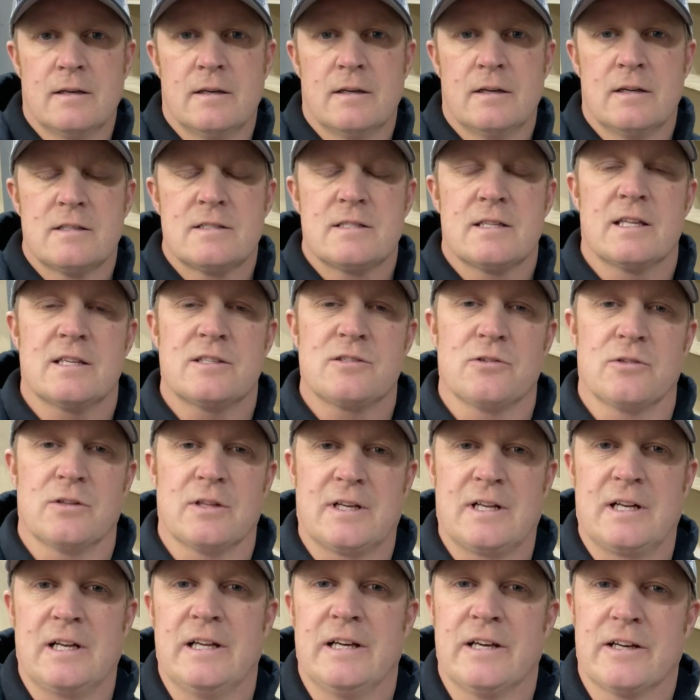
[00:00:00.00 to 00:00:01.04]
So that's all the
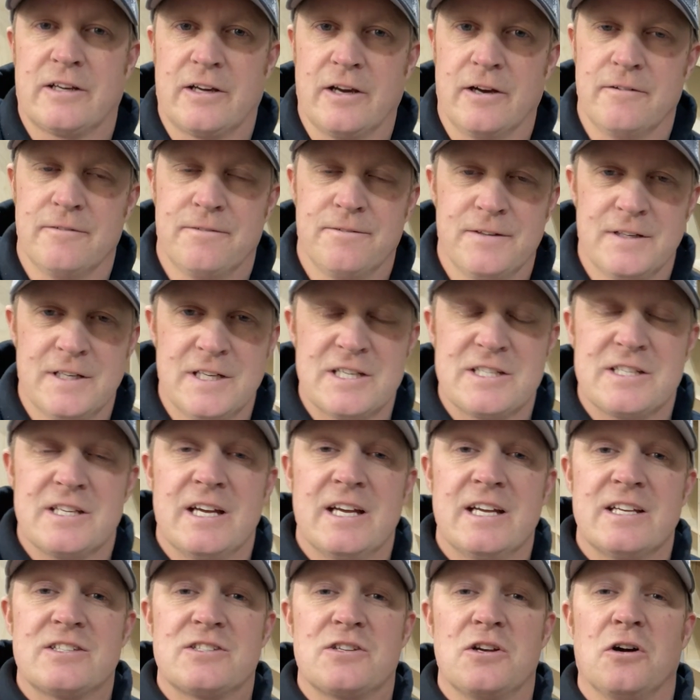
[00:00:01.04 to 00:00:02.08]
clear coat finished.
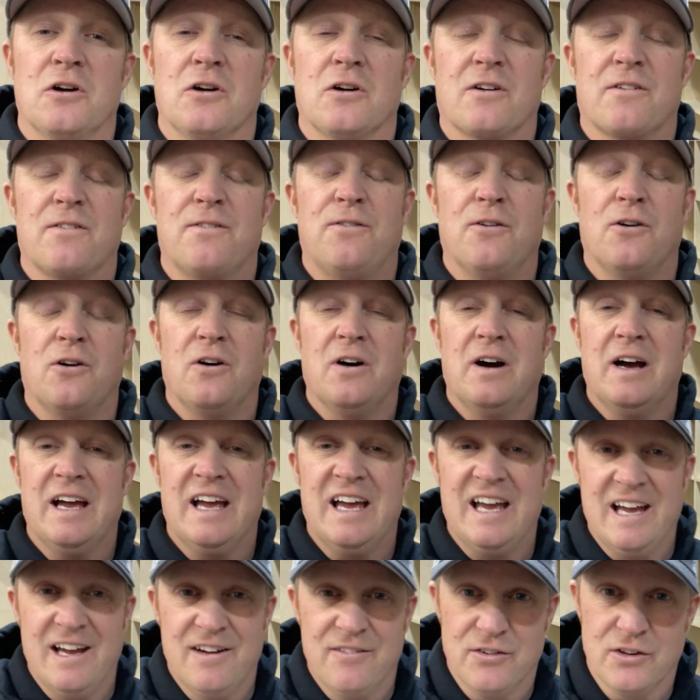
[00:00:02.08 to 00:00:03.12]
It took
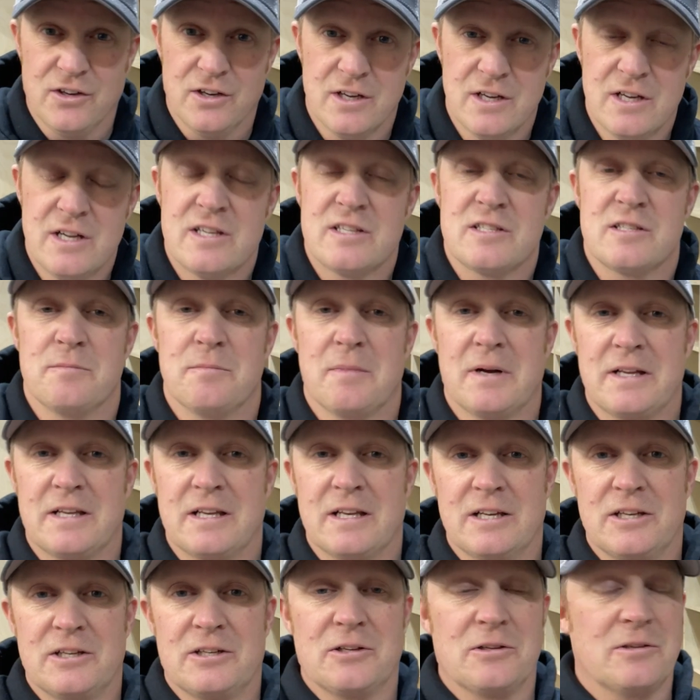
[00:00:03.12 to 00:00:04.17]
forever to
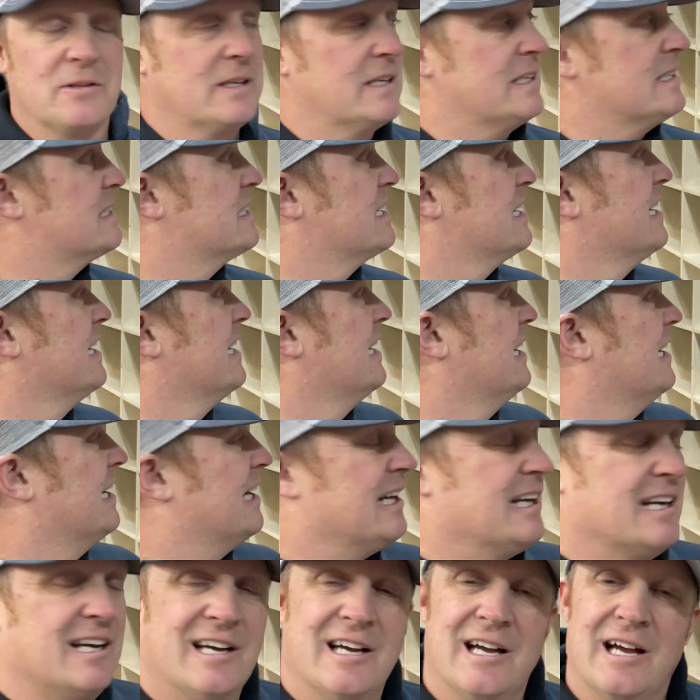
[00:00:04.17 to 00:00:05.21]
manually do these.
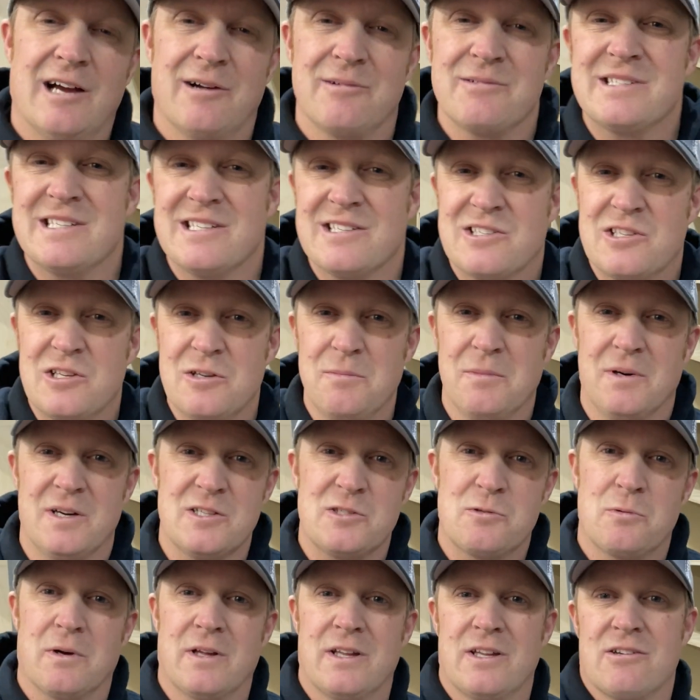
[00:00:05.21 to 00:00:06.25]
I was in two
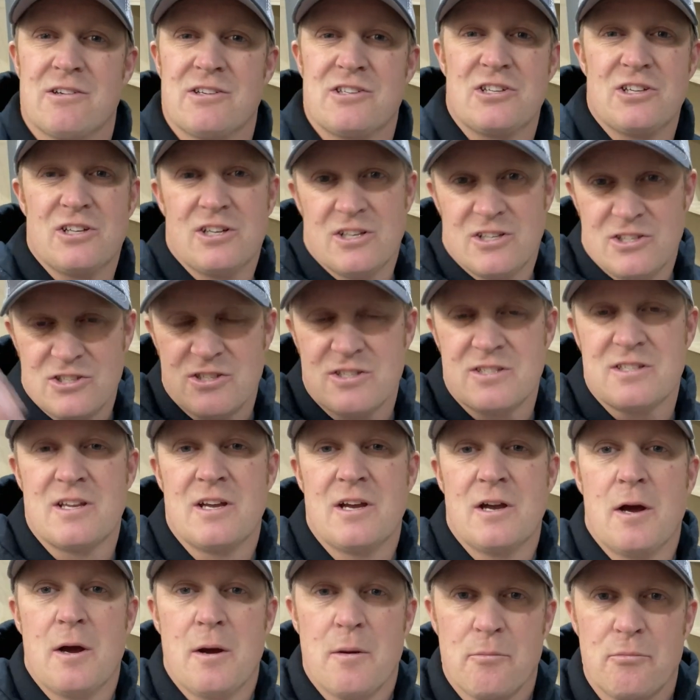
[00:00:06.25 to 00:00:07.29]
minds whether I should have just
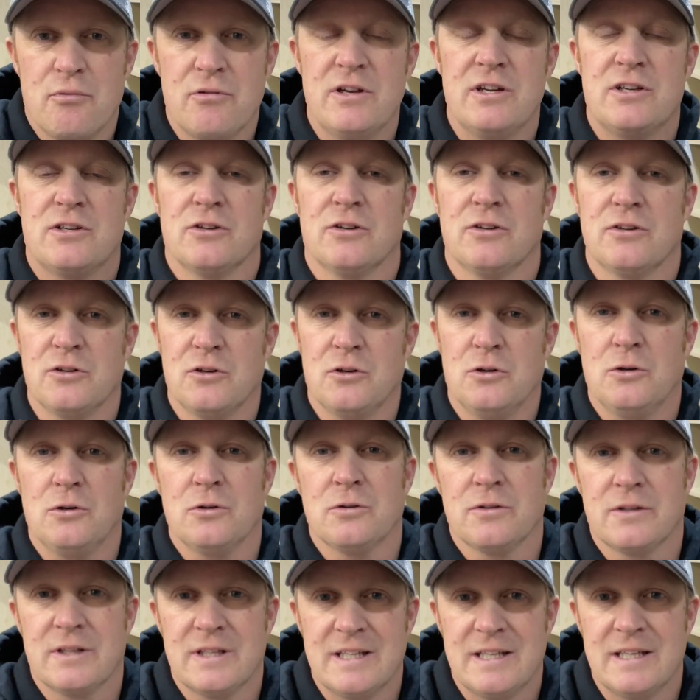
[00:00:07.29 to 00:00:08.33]
pre-done
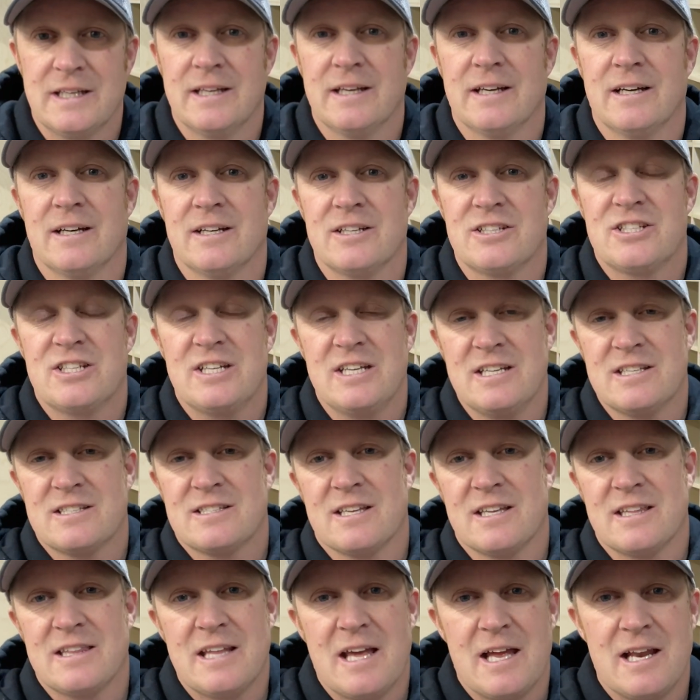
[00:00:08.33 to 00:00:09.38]
all the sheets
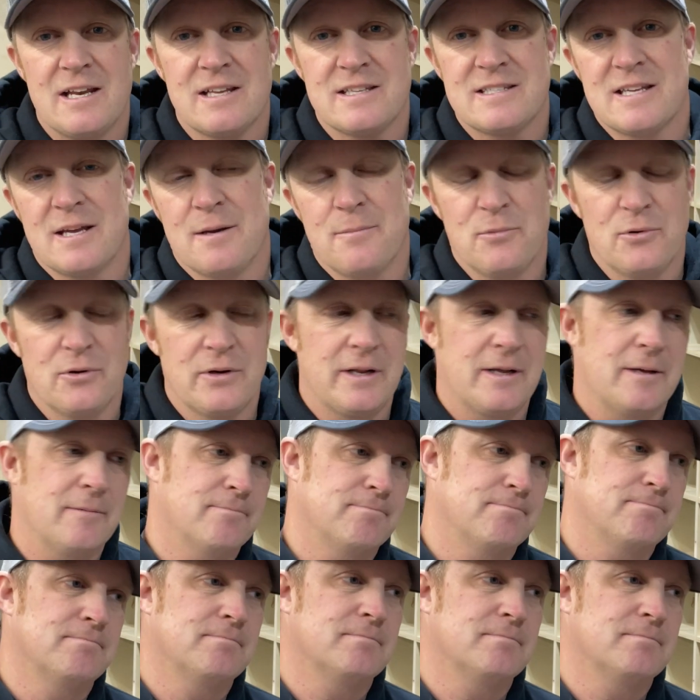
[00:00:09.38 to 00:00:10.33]
and then assembled it.